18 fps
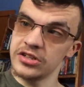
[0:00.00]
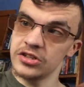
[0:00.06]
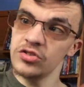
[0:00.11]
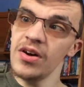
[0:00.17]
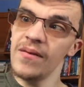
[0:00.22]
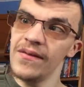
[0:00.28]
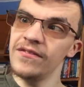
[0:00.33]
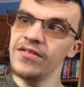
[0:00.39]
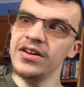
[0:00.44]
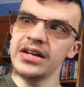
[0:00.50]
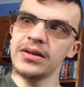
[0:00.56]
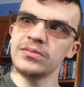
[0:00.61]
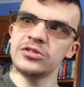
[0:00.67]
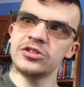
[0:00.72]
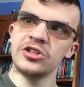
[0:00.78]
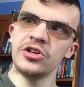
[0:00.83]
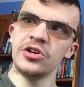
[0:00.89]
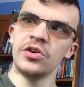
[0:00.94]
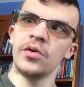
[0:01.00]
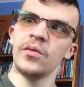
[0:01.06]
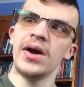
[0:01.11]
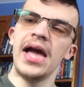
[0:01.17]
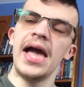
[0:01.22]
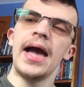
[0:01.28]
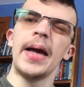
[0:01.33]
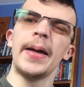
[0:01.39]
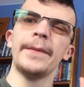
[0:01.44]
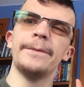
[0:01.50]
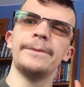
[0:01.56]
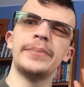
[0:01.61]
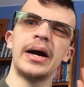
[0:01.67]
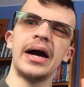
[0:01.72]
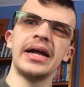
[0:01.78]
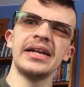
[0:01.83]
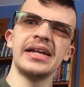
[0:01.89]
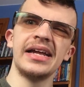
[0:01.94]
They do have a Volume 2,
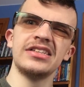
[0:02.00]
but